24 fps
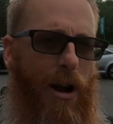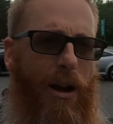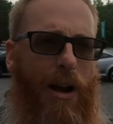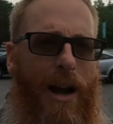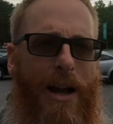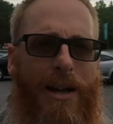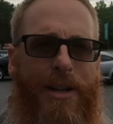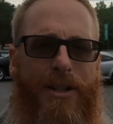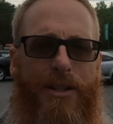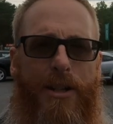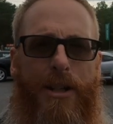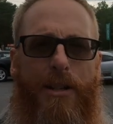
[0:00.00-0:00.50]
Guy
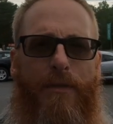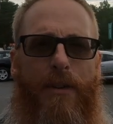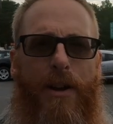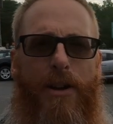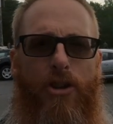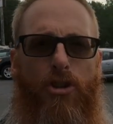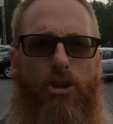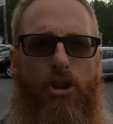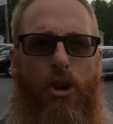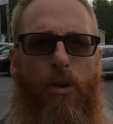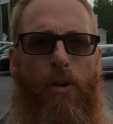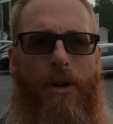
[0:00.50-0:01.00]
and Six Fan
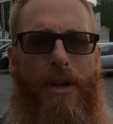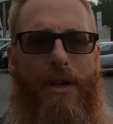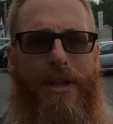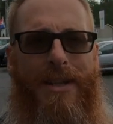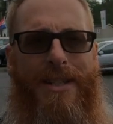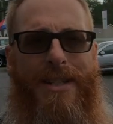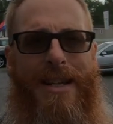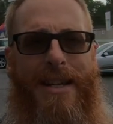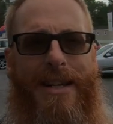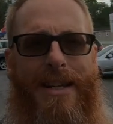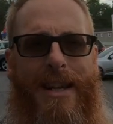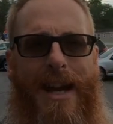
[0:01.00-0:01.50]
Show is
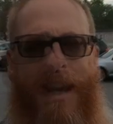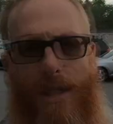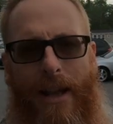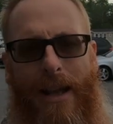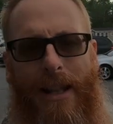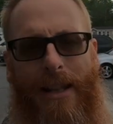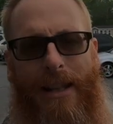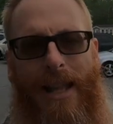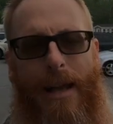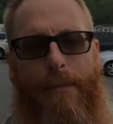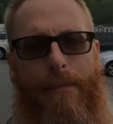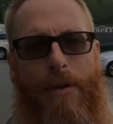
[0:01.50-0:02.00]
tonight,
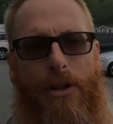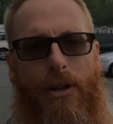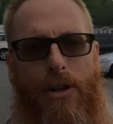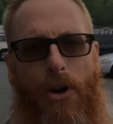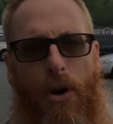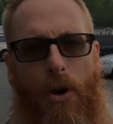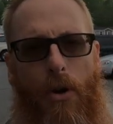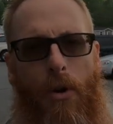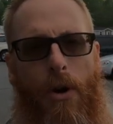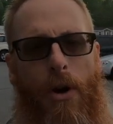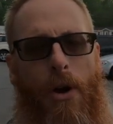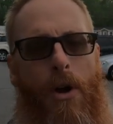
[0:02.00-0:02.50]
and let me
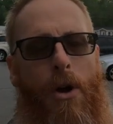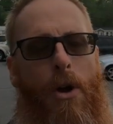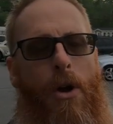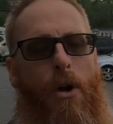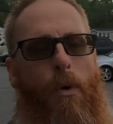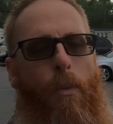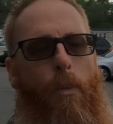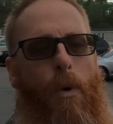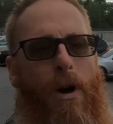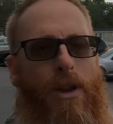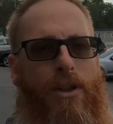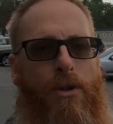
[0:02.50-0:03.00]
know
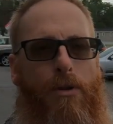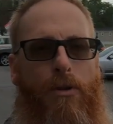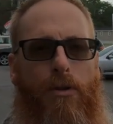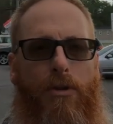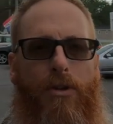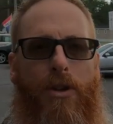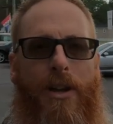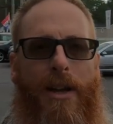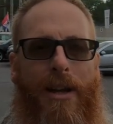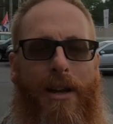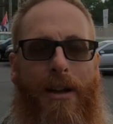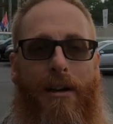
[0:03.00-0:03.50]
what you
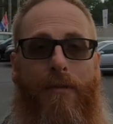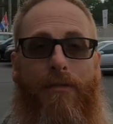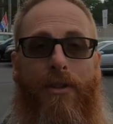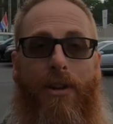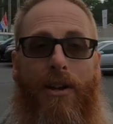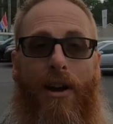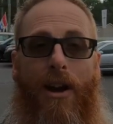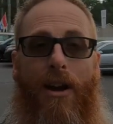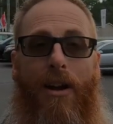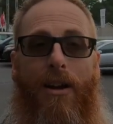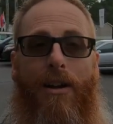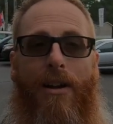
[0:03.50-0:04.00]
think of the
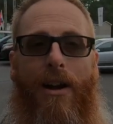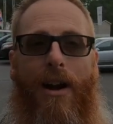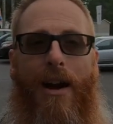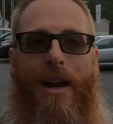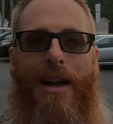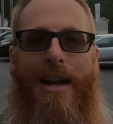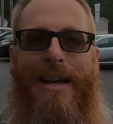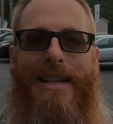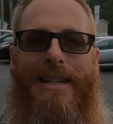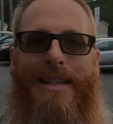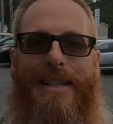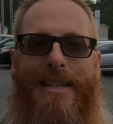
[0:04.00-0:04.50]
Car Guy
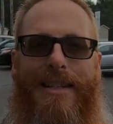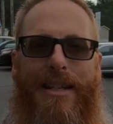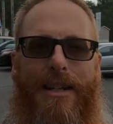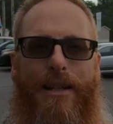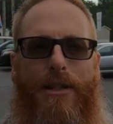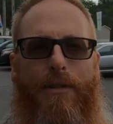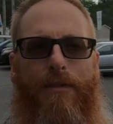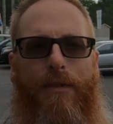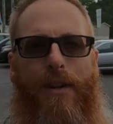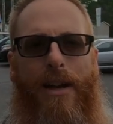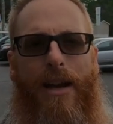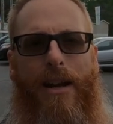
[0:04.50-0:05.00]
and
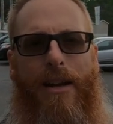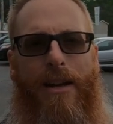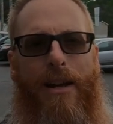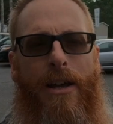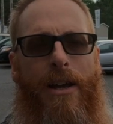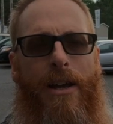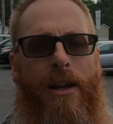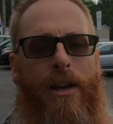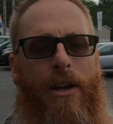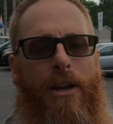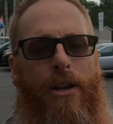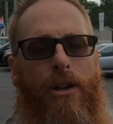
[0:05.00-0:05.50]
Six Fan
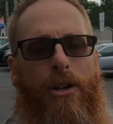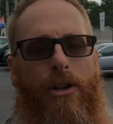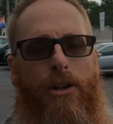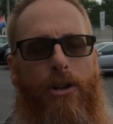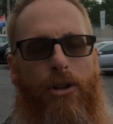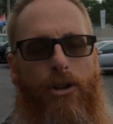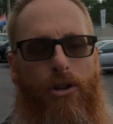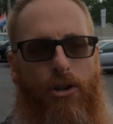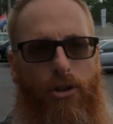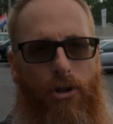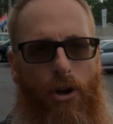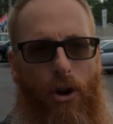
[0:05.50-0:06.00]

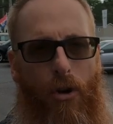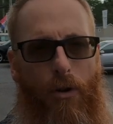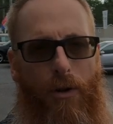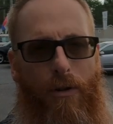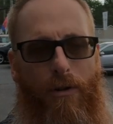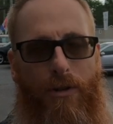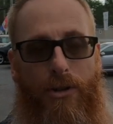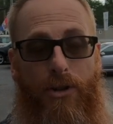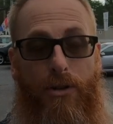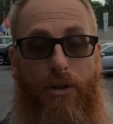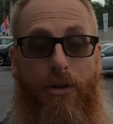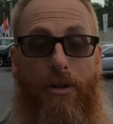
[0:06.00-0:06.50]
Show.
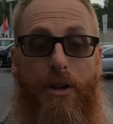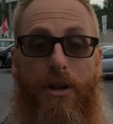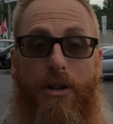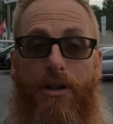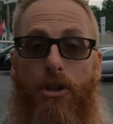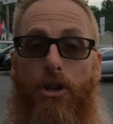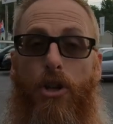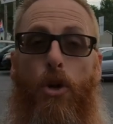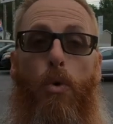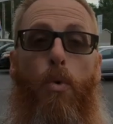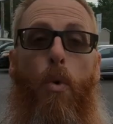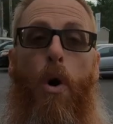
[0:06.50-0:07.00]
Is there things
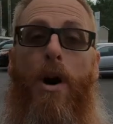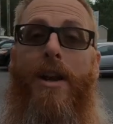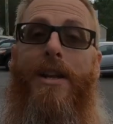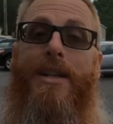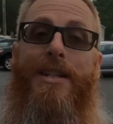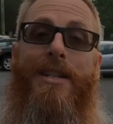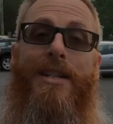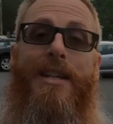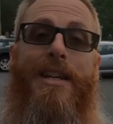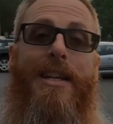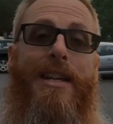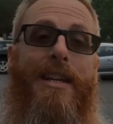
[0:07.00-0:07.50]
that you want to
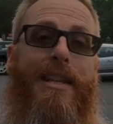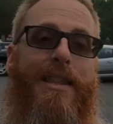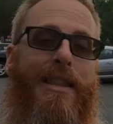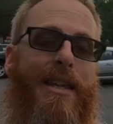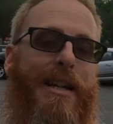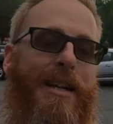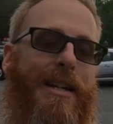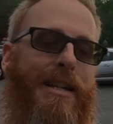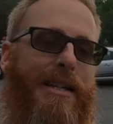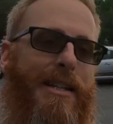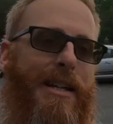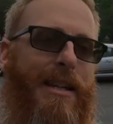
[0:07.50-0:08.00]
see,
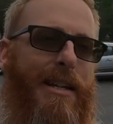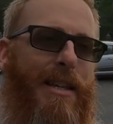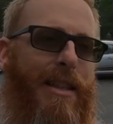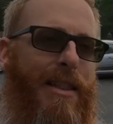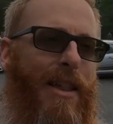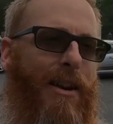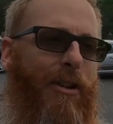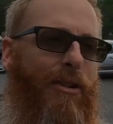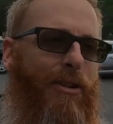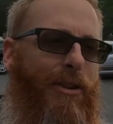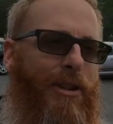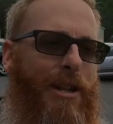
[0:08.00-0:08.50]
things that
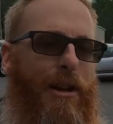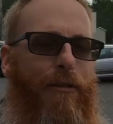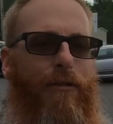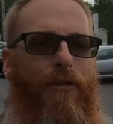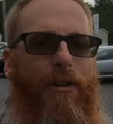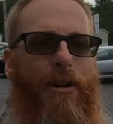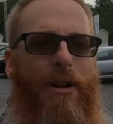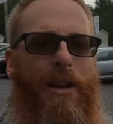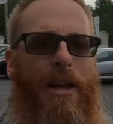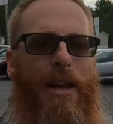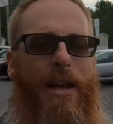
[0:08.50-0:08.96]
are different,